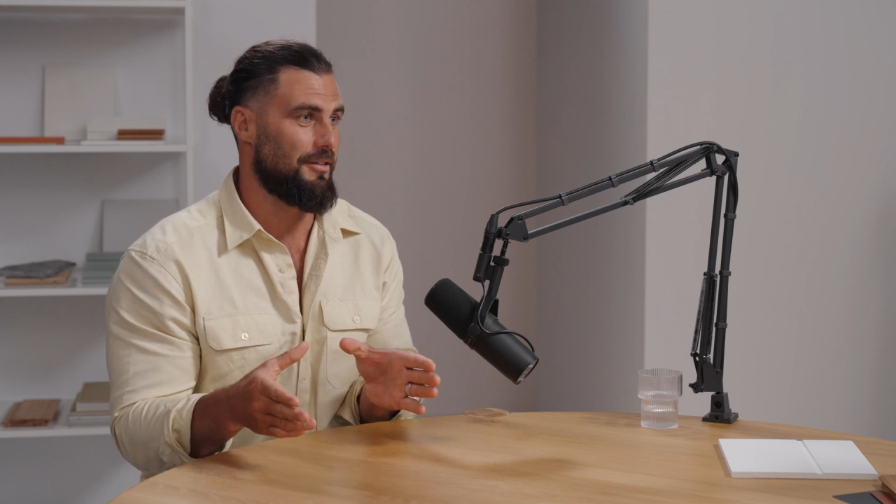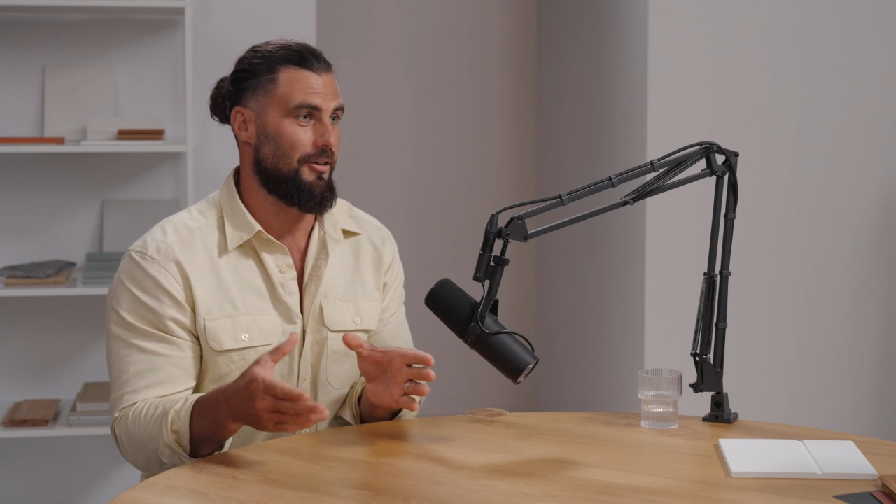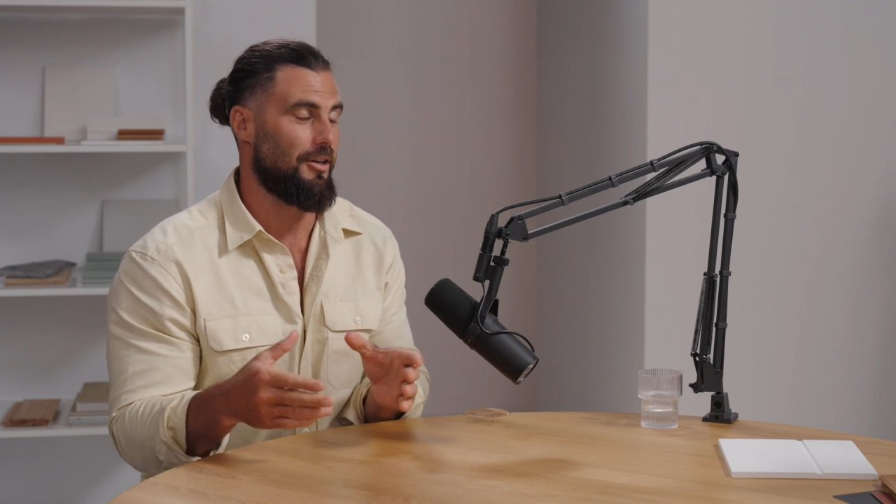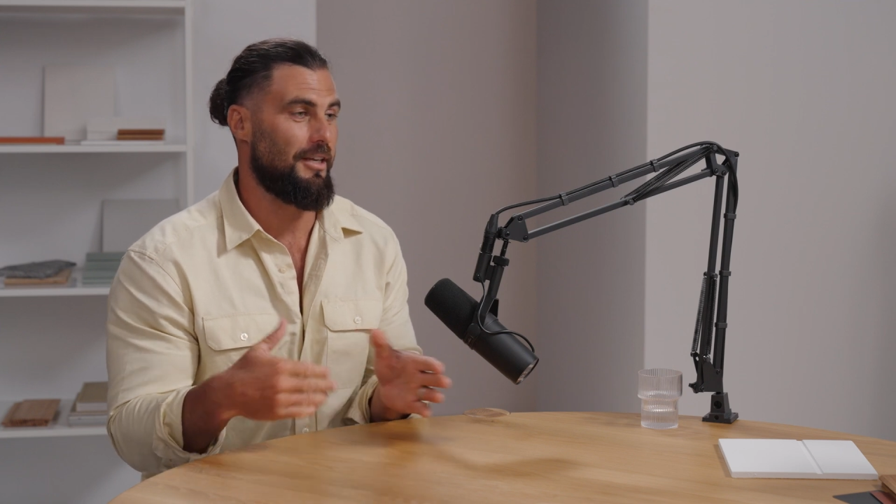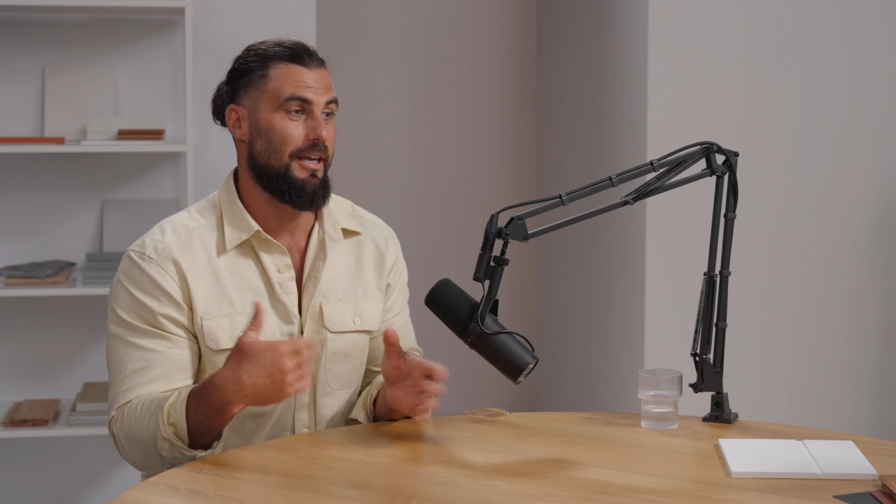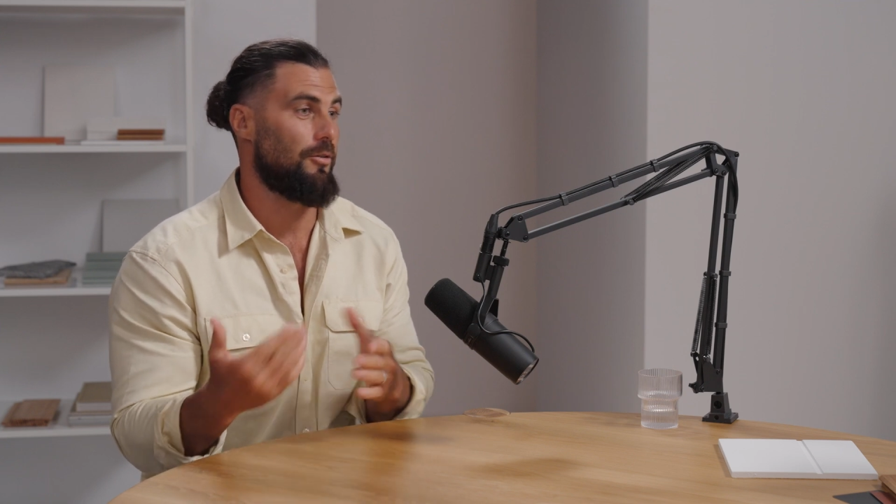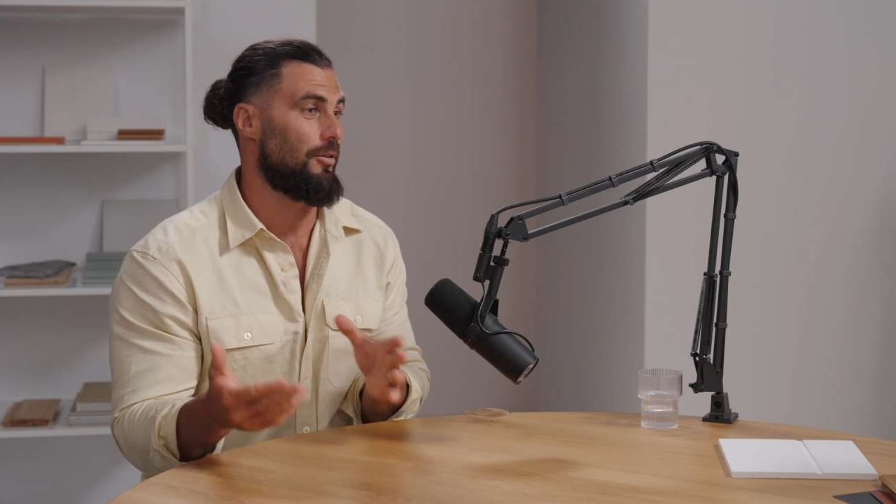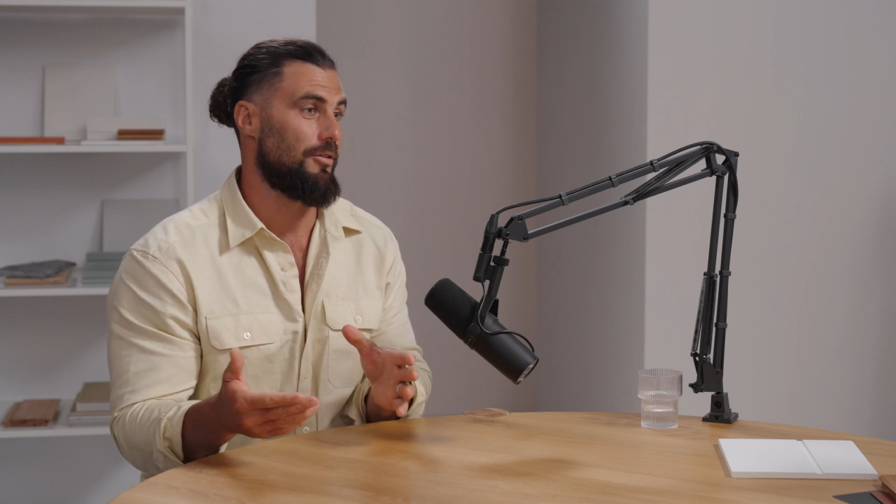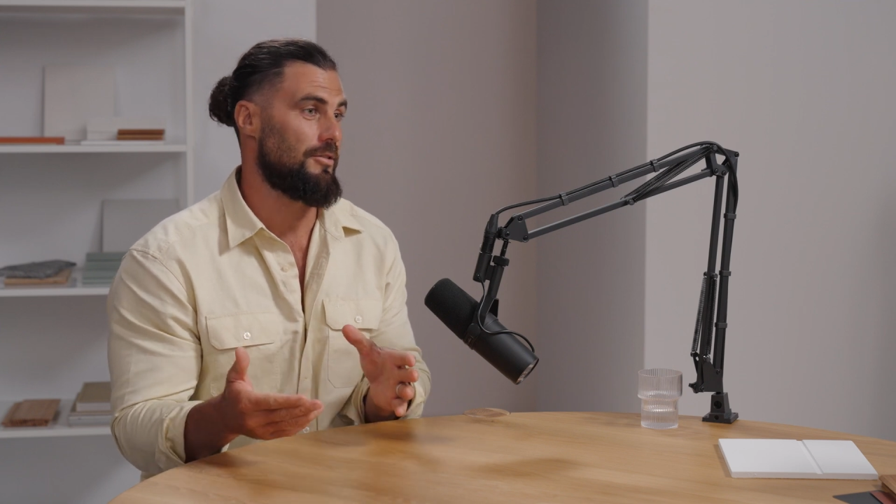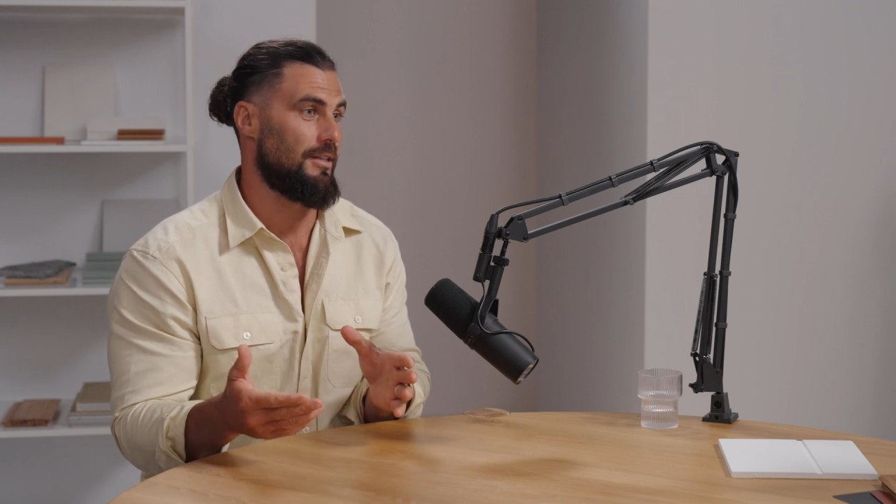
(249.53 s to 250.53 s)
kind of get all
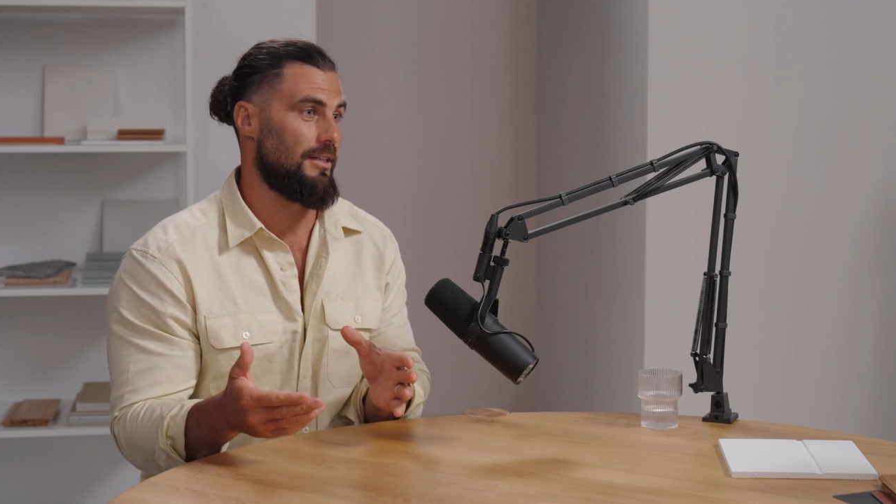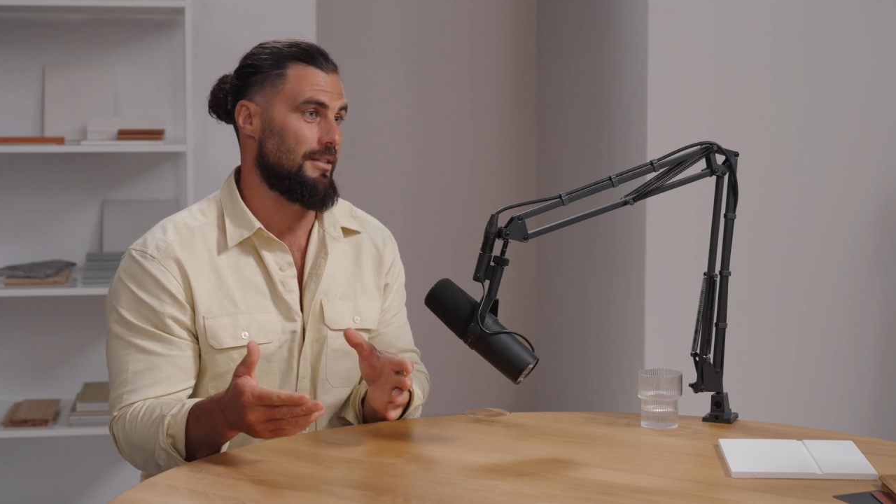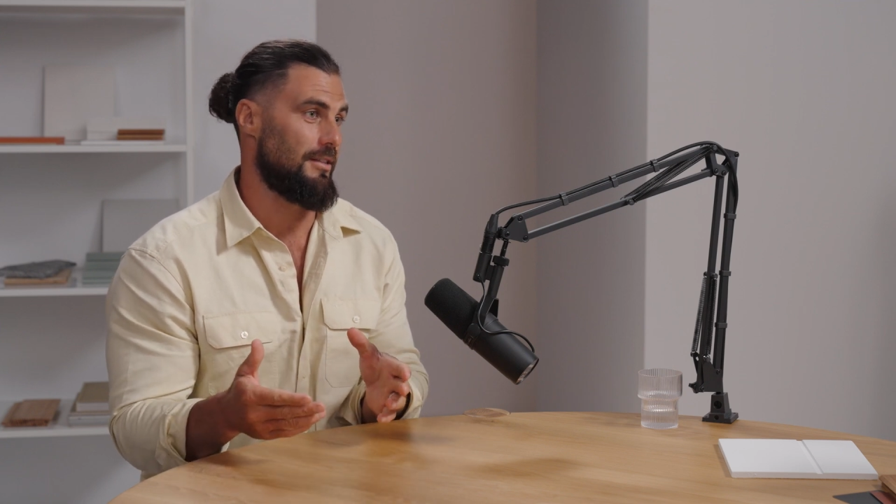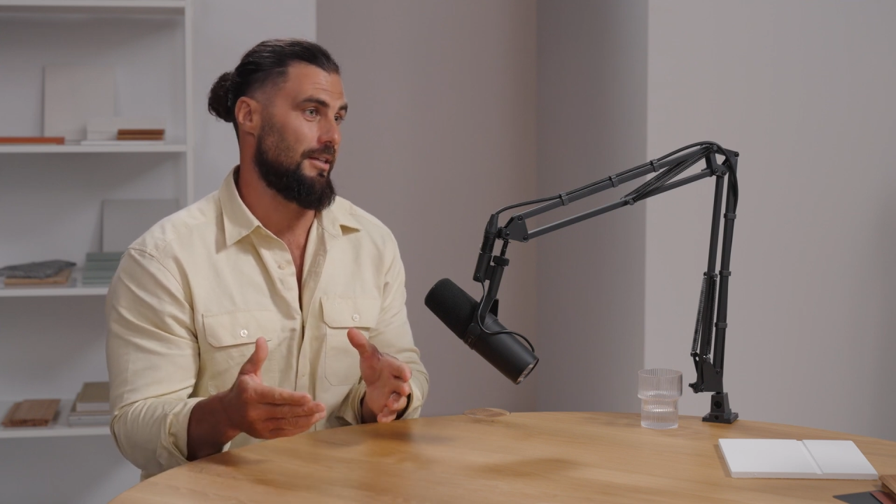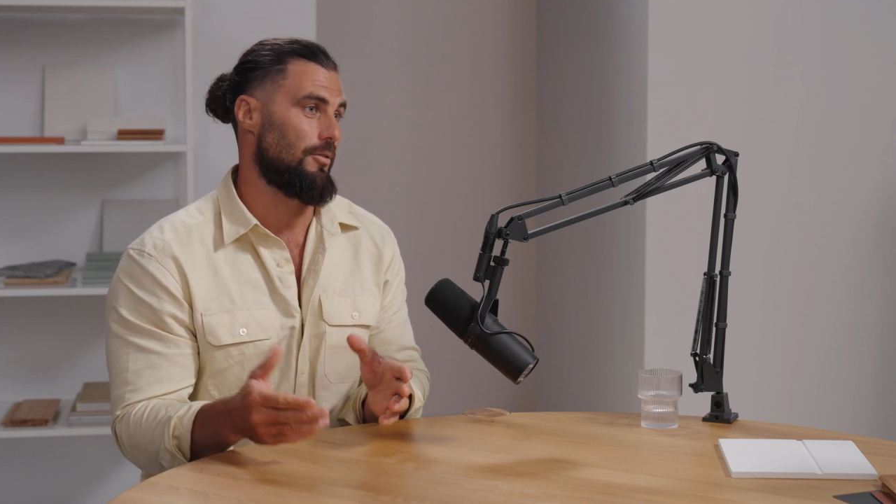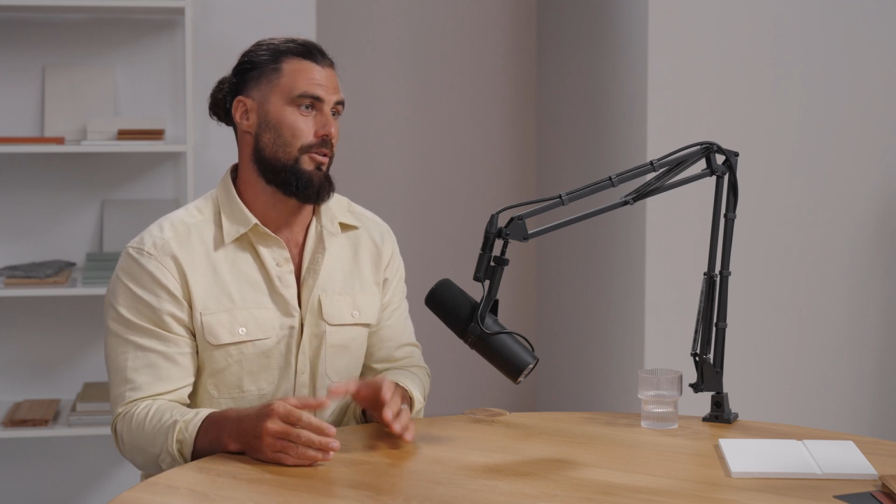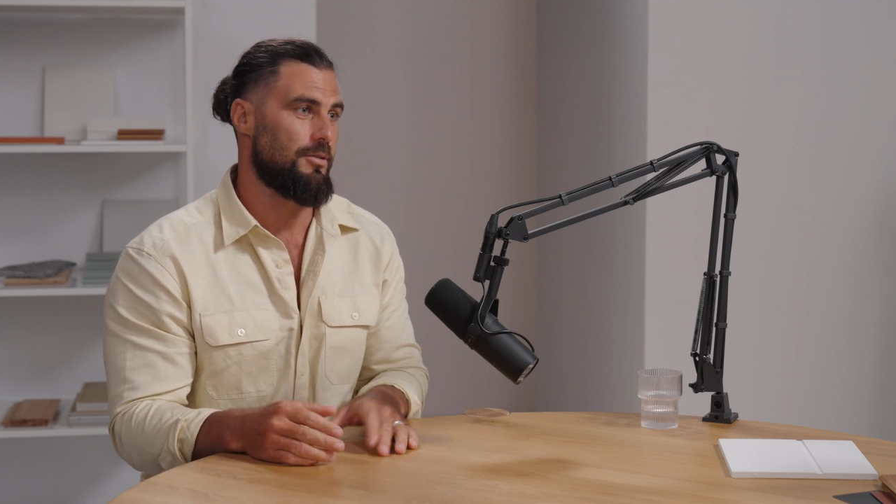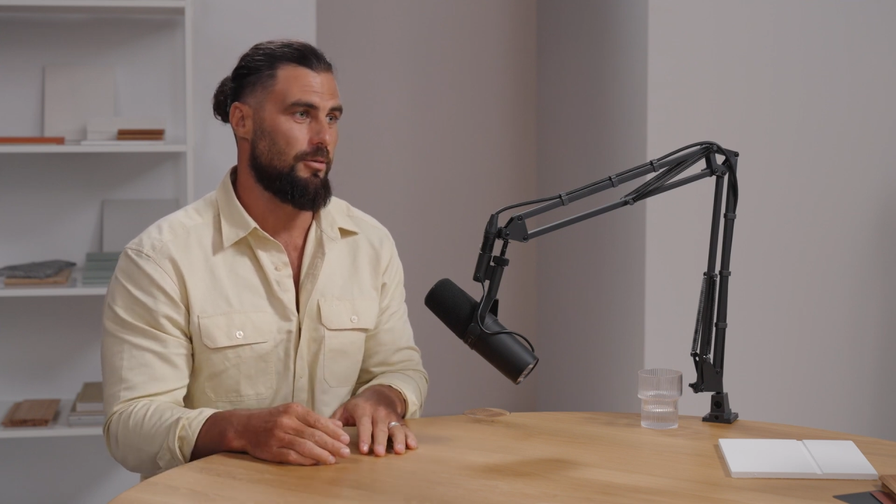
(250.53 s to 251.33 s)
those things and tick all those